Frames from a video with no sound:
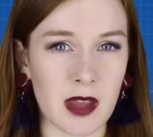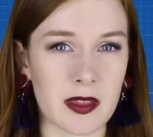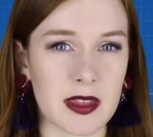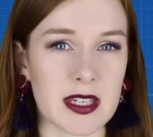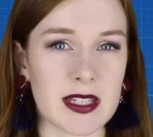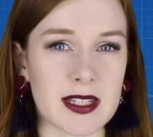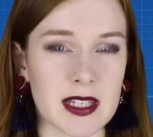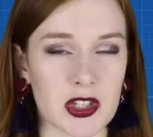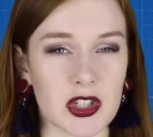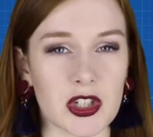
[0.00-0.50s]

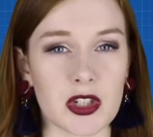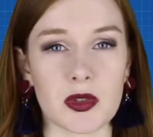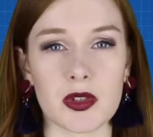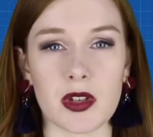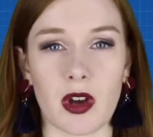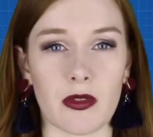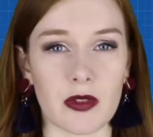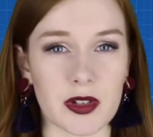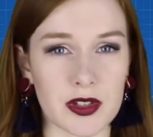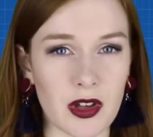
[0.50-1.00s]
these issues
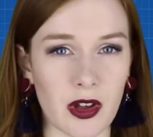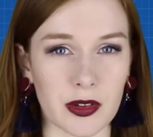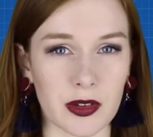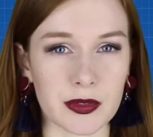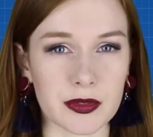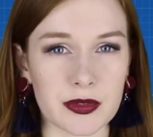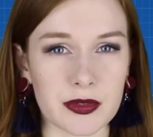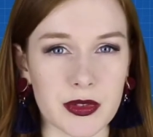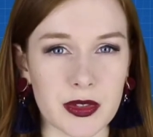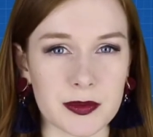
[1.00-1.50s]
are
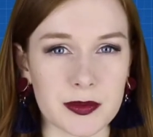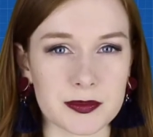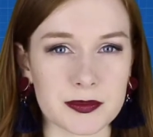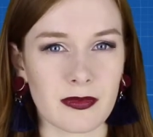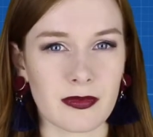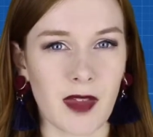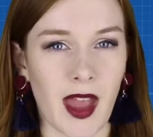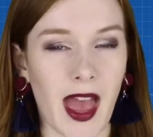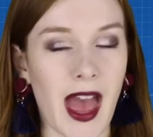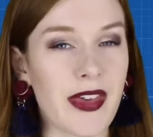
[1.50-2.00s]
resolved.
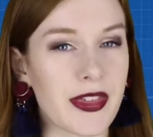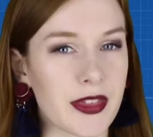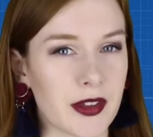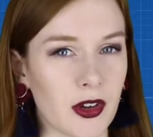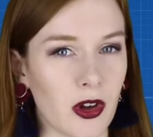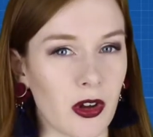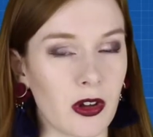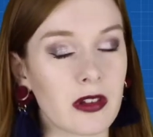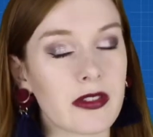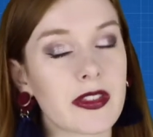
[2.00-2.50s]

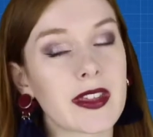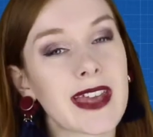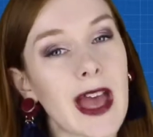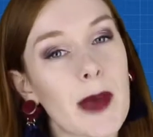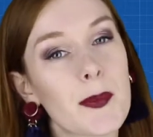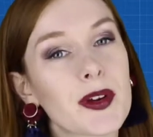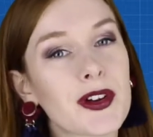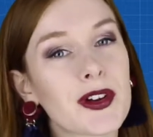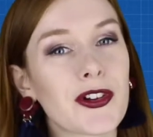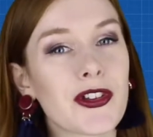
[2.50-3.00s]
Ethanol, the
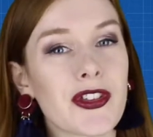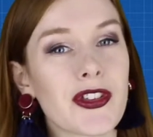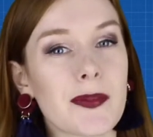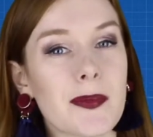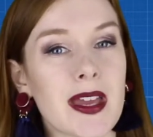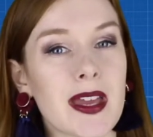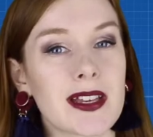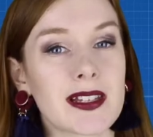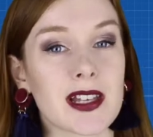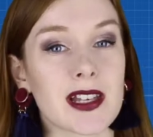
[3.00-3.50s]
chemical that
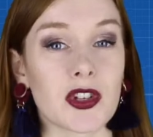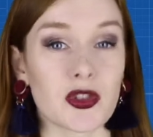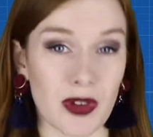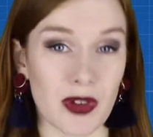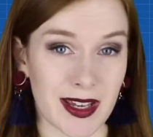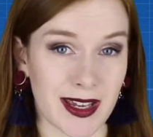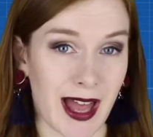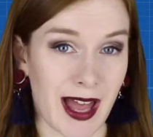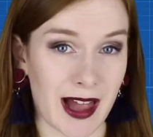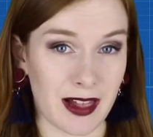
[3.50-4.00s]
makes a
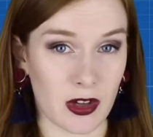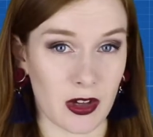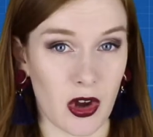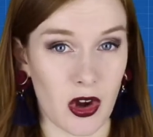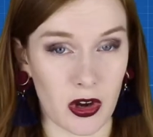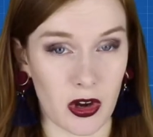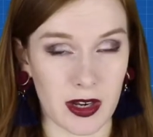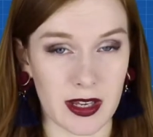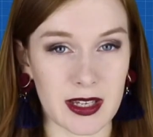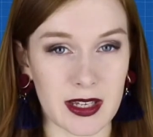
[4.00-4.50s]
drink
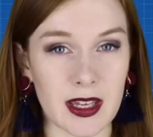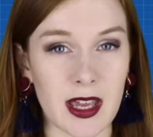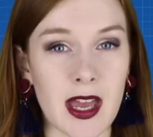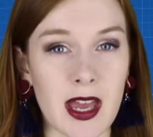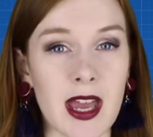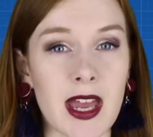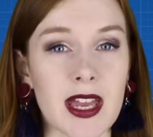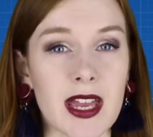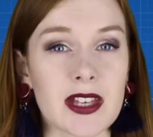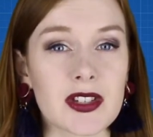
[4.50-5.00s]
alcoholic,
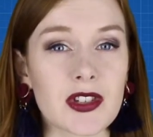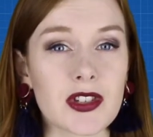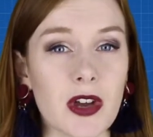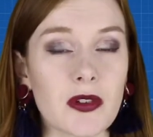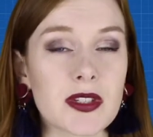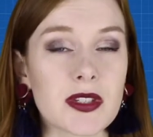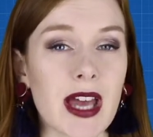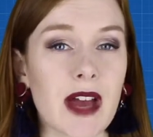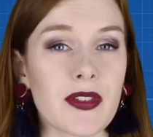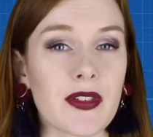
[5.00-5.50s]
is
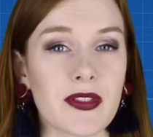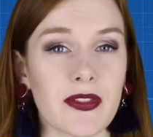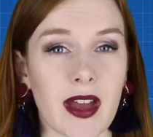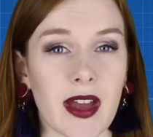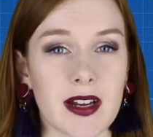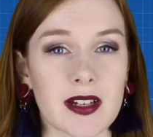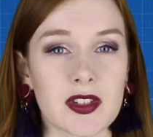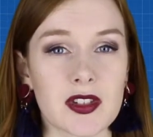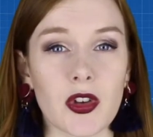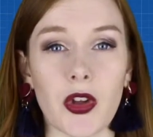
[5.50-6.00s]
known to have
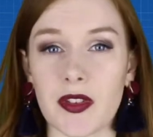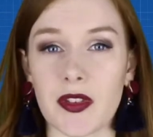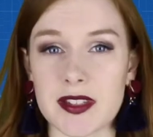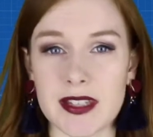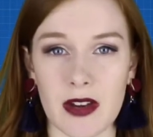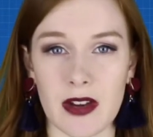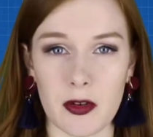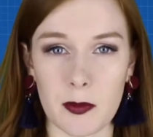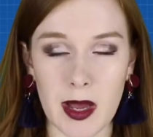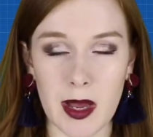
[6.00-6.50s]
effects on the
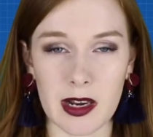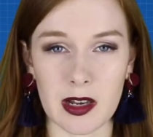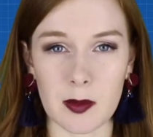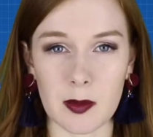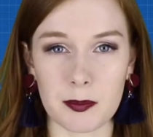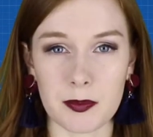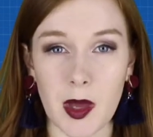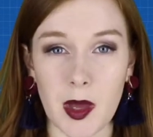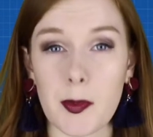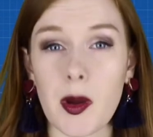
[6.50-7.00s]

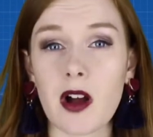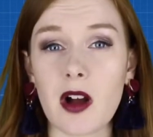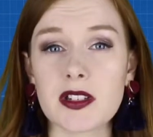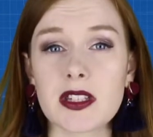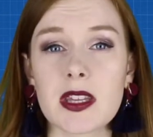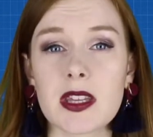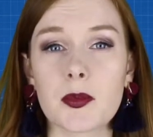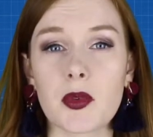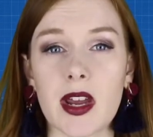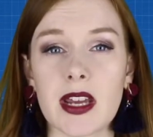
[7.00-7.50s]
cerebellum, a part
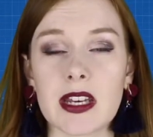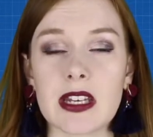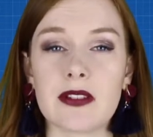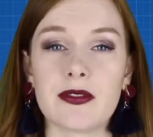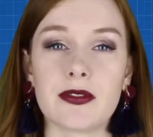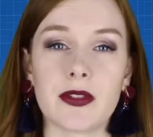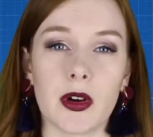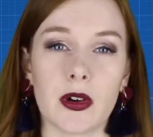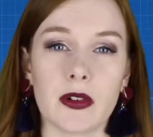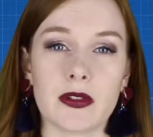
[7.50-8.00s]
of the brain
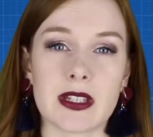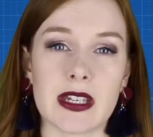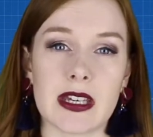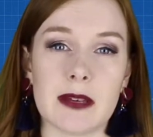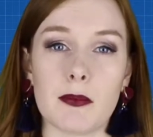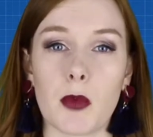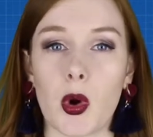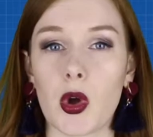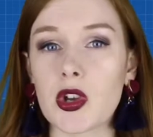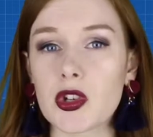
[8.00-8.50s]
involved
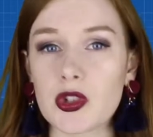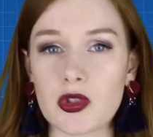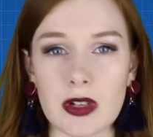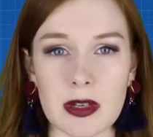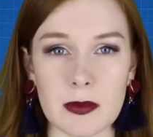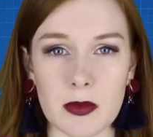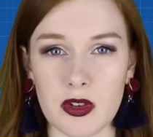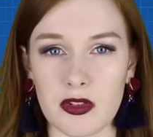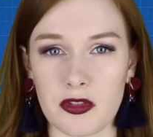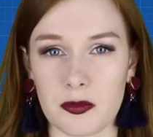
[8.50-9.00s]
in
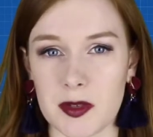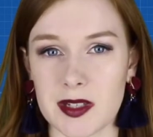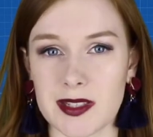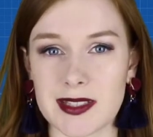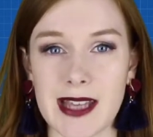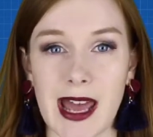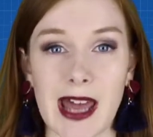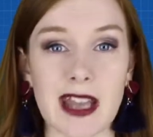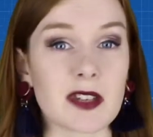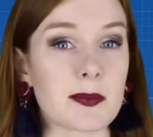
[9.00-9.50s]
monitoring
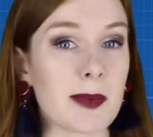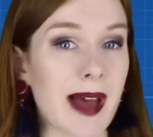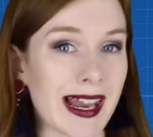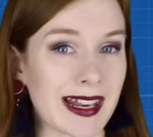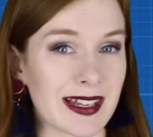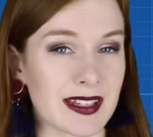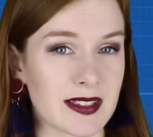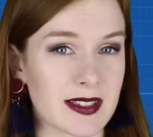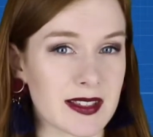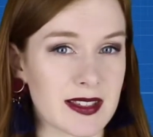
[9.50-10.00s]
movement and
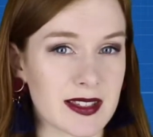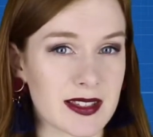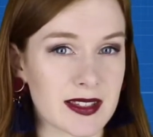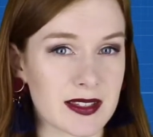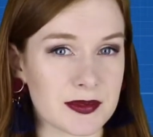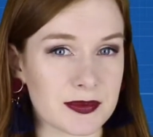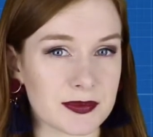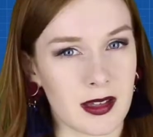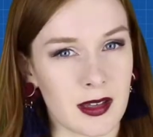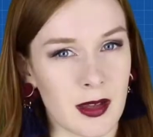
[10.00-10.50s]

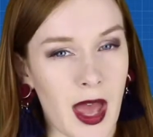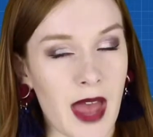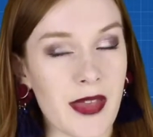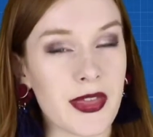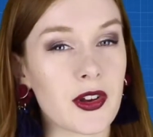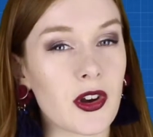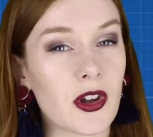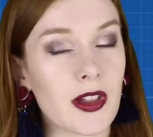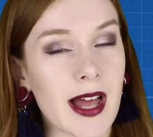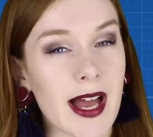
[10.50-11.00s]
balance.
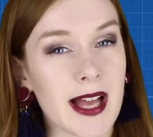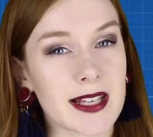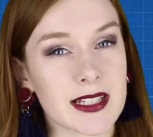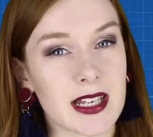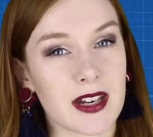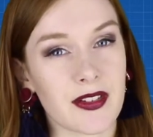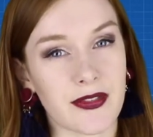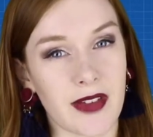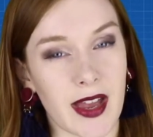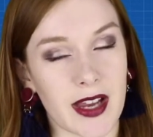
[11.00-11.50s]
Ethanol has
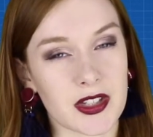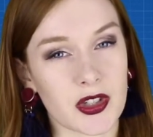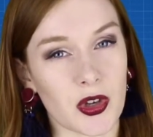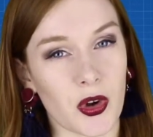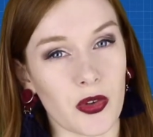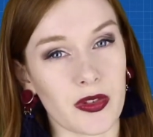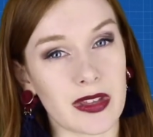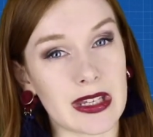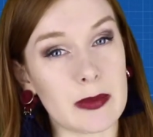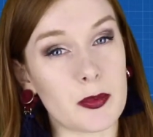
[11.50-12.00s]
an effect
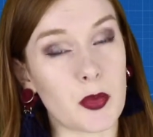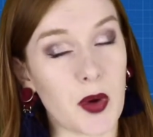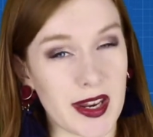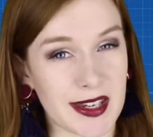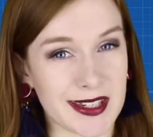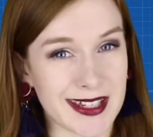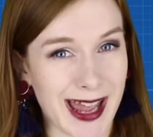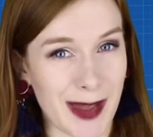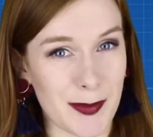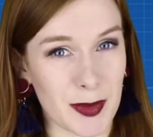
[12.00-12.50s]
on the
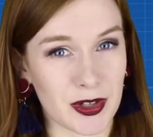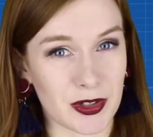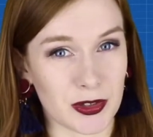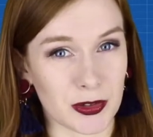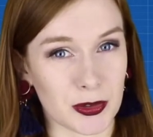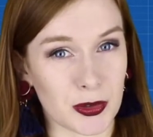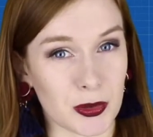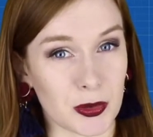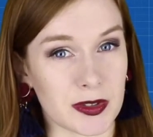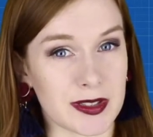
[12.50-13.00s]
brain
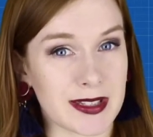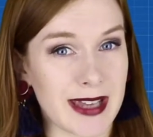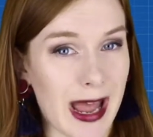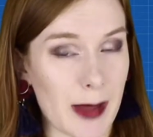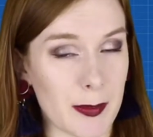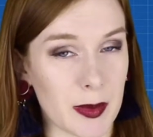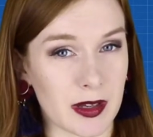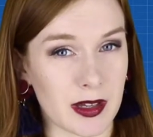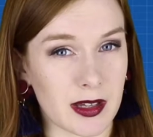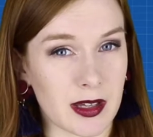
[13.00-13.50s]
chemical called
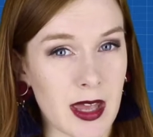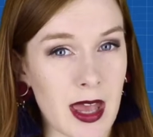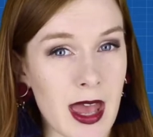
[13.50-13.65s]
GABA,